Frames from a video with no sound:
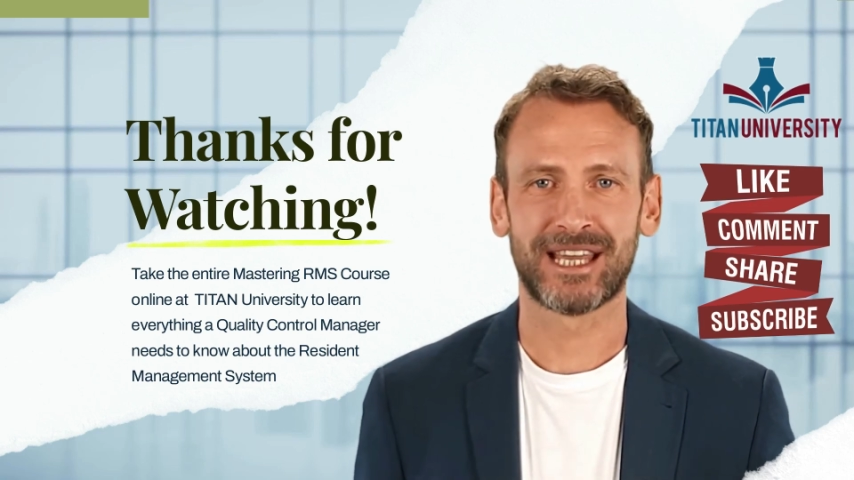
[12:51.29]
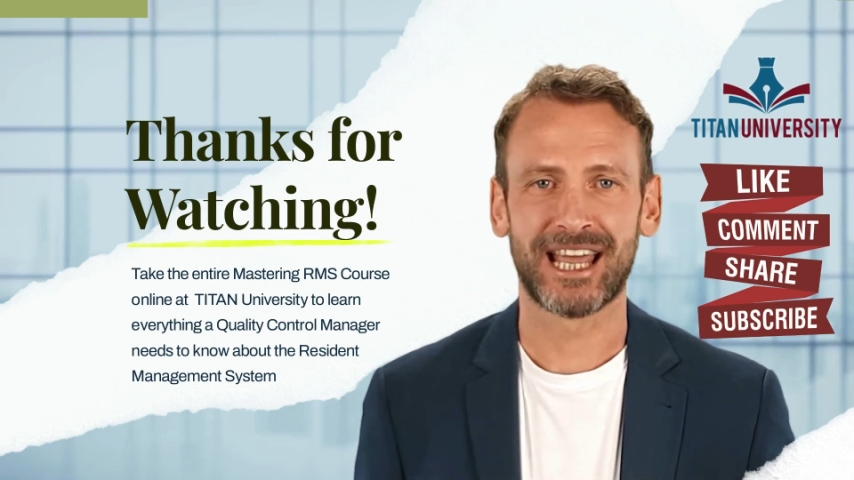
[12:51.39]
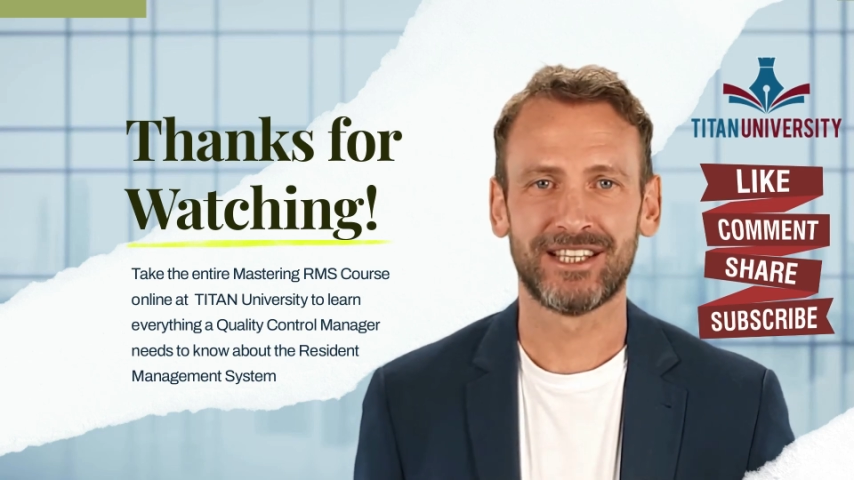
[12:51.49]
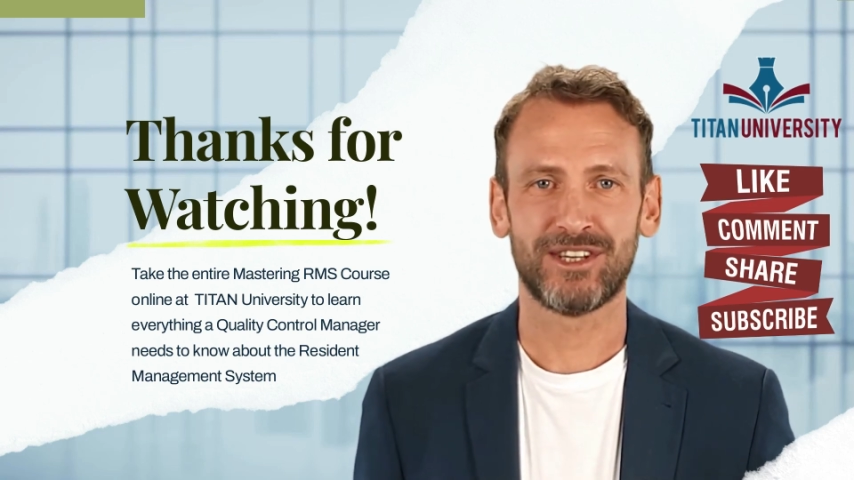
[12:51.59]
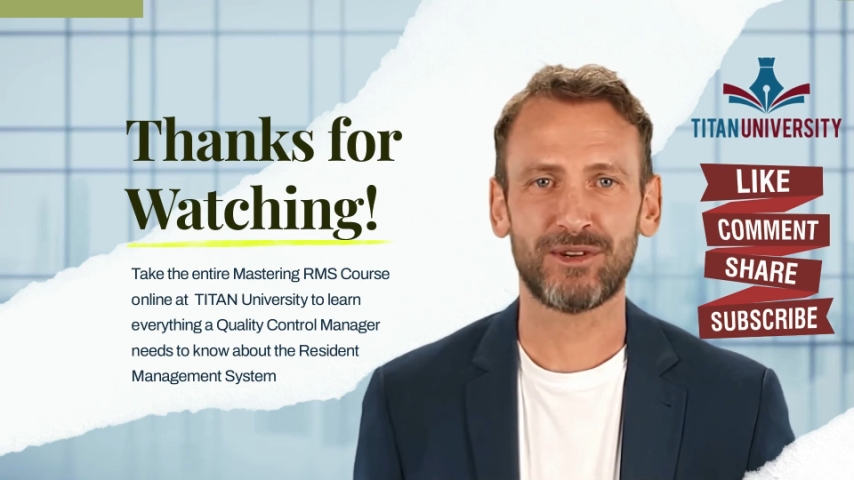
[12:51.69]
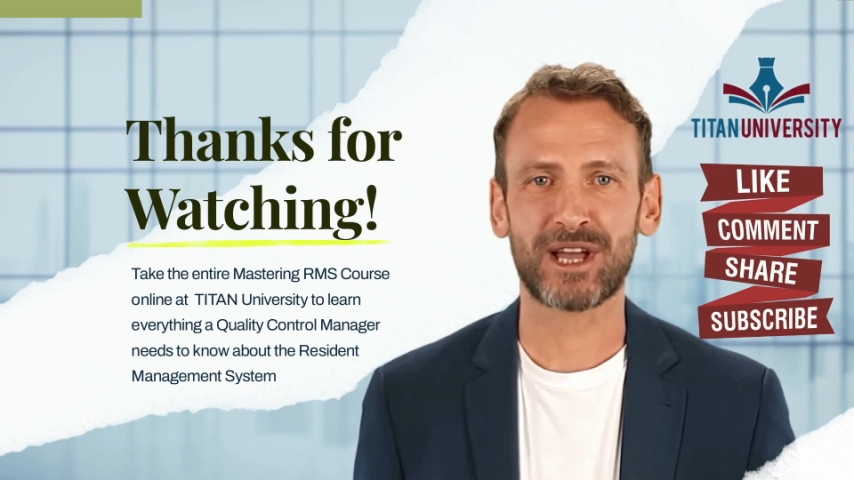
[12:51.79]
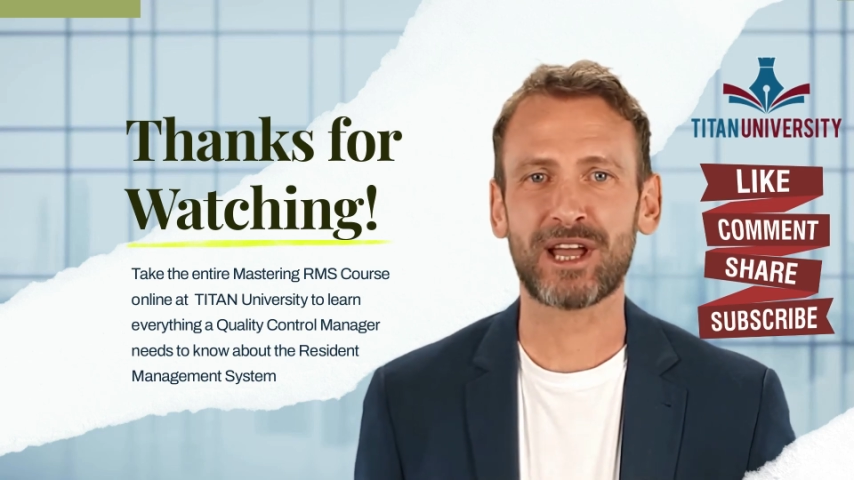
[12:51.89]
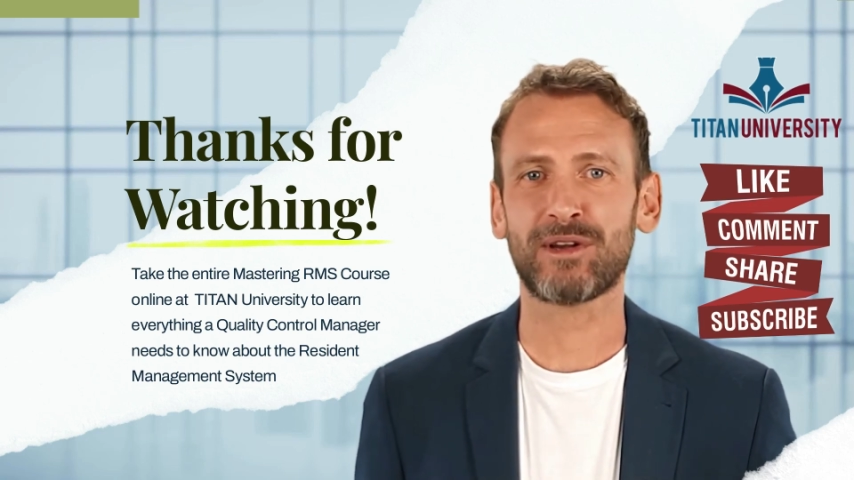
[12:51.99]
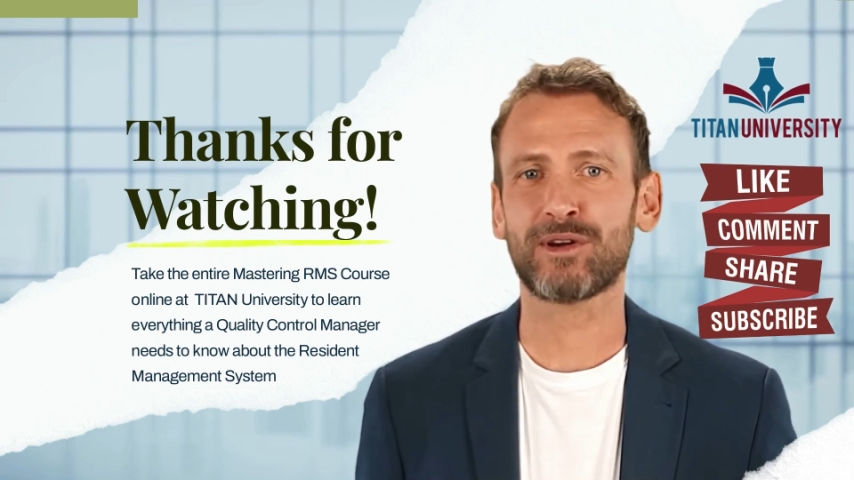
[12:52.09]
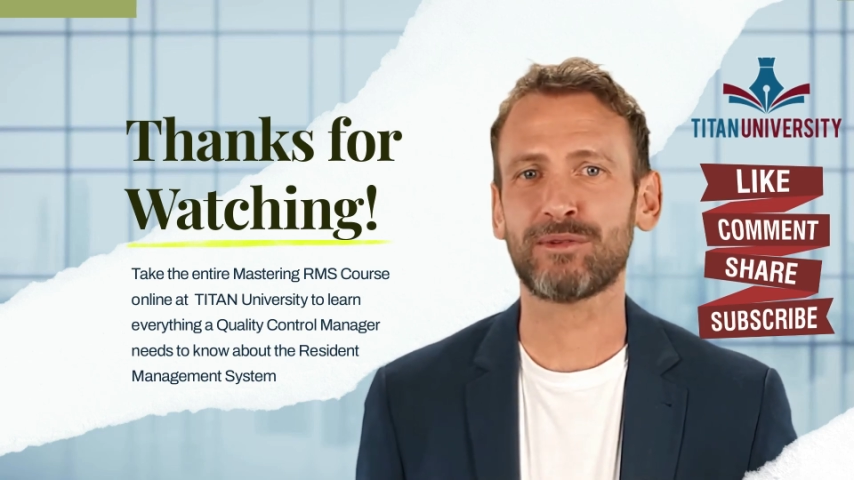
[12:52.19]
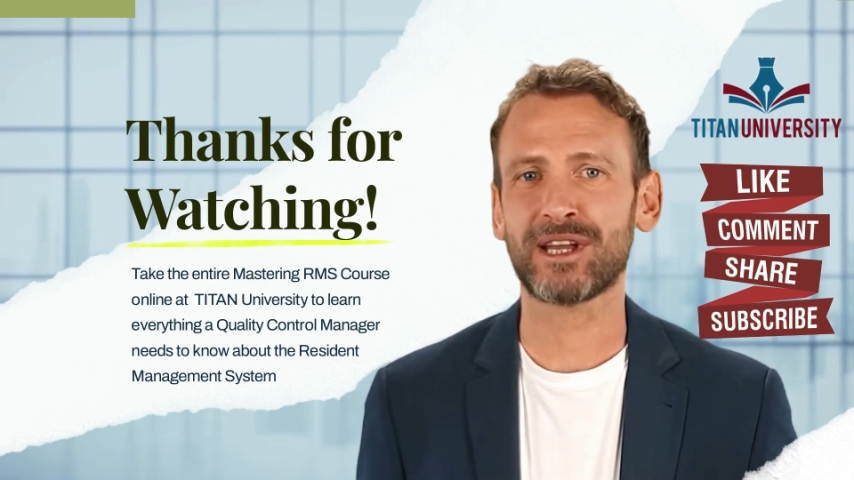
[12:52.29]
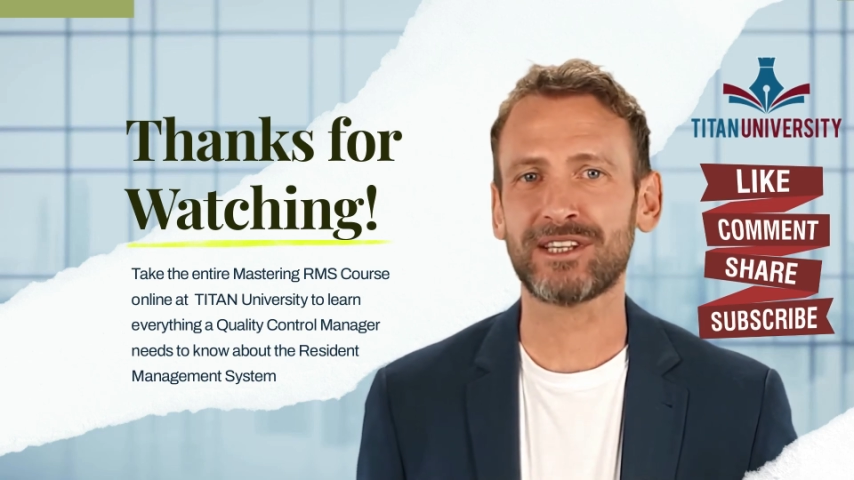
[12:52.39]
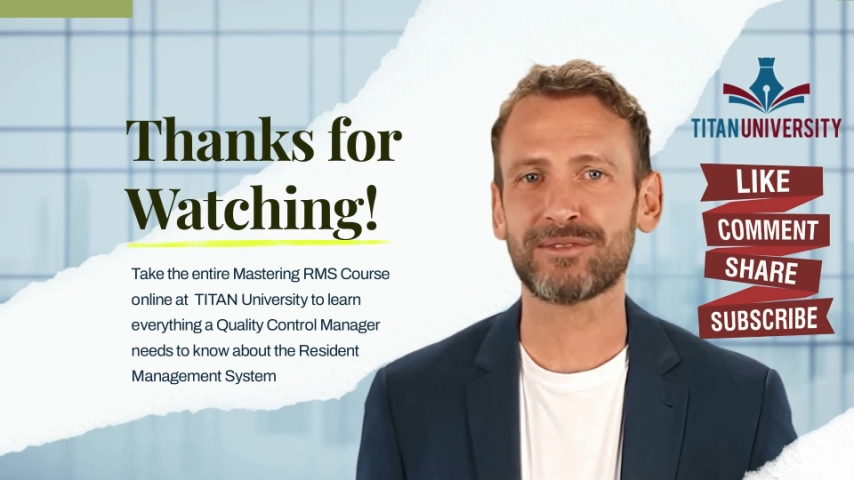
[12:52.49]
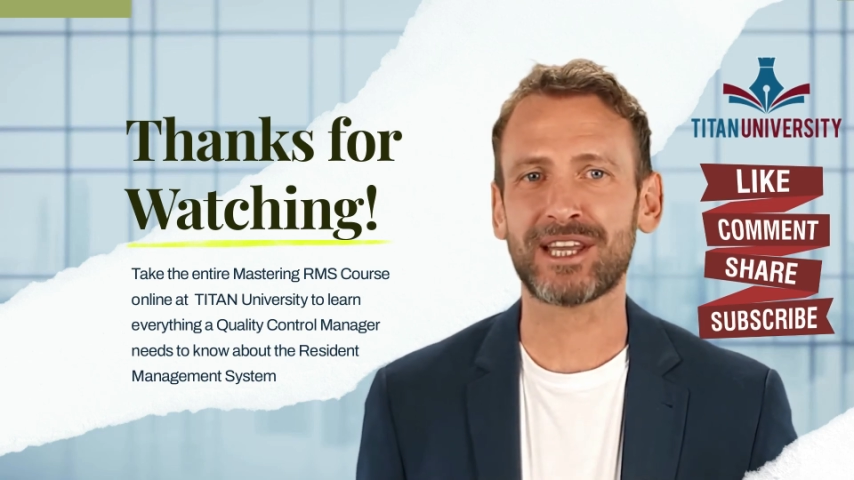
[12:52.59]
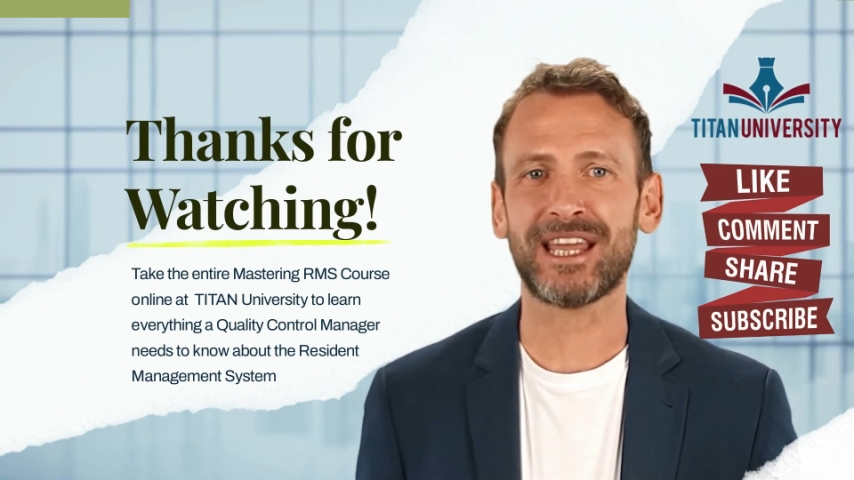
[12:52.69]
If you are, or want
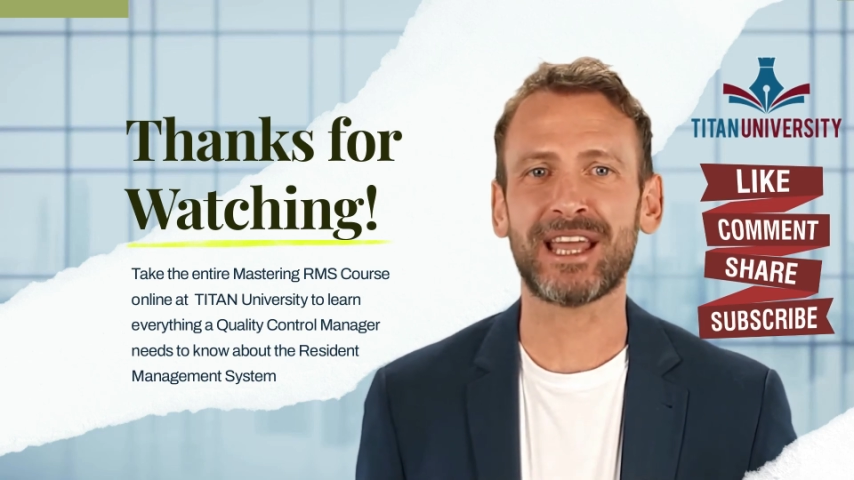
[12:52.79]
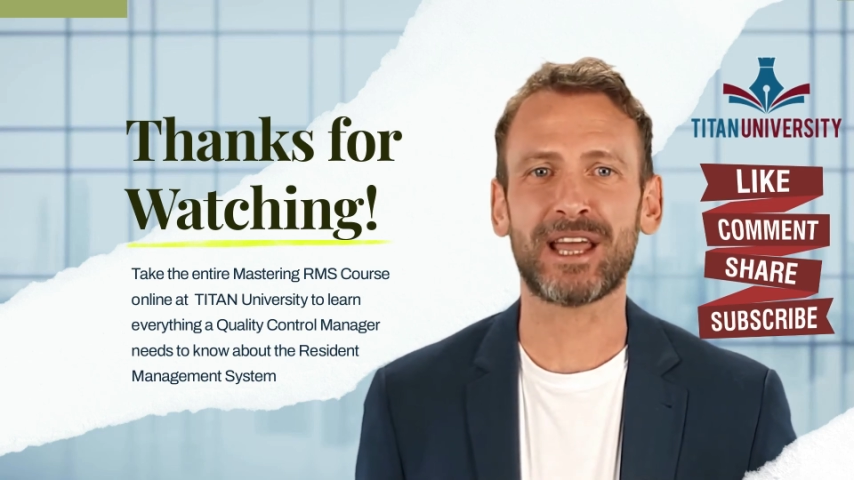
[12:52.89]
to be,